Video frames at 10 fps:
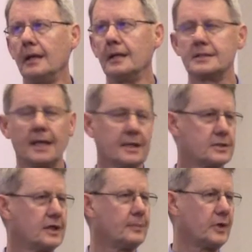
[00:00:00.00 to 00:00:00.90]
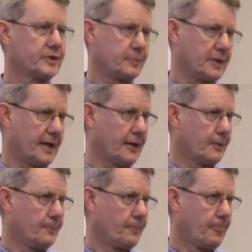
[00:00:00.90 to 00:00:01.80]
it's actually a
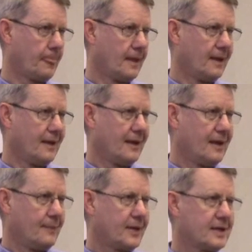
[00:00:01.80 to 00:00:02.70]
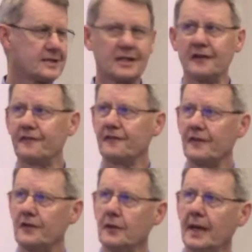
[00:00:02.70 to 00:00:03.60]
multiplier. Because if,
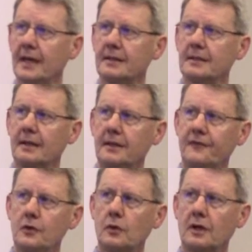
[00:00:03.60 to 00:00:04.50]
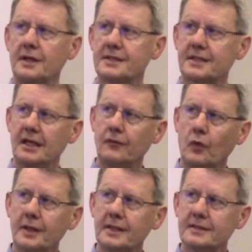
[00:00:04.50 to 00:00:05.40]
if, you had, if you were on a scale of
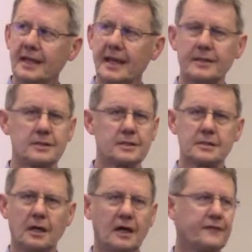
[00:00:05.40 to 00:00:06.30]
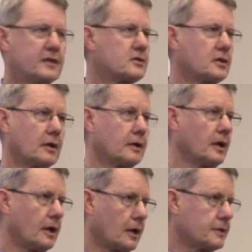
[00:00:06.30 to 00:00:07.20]
1 to 10, just off the chart
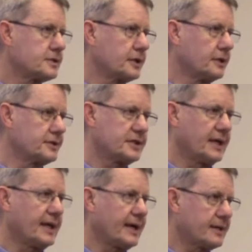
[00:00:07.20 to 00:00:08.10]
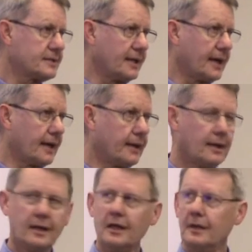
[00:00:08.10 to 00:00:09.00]
hard skills, 10 out of 10,
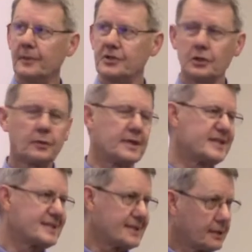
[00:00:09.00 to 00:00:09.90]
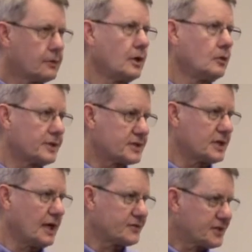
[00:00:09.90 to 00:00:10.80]
but you were a zero with
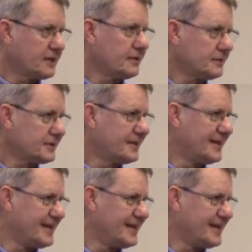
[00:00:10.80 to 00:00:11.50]
soft skills,